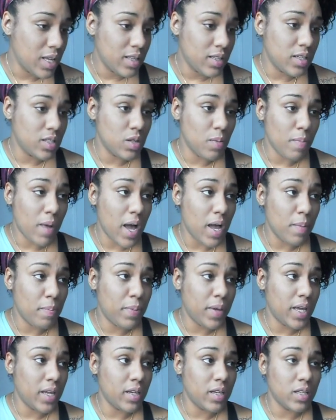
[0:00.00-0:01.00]
These are my
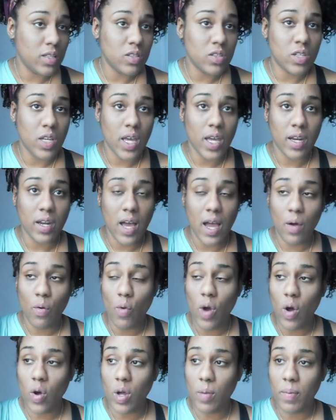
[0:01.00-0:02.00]
opinions, and I
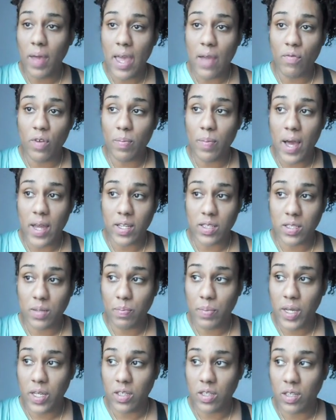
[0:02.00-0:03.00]
welcome everybody's
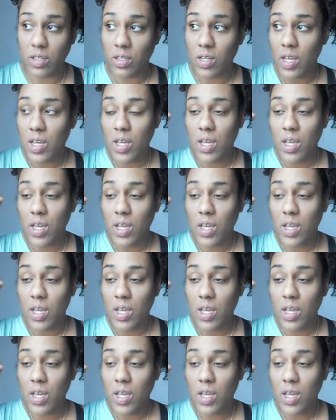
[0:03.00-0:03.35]
opinion,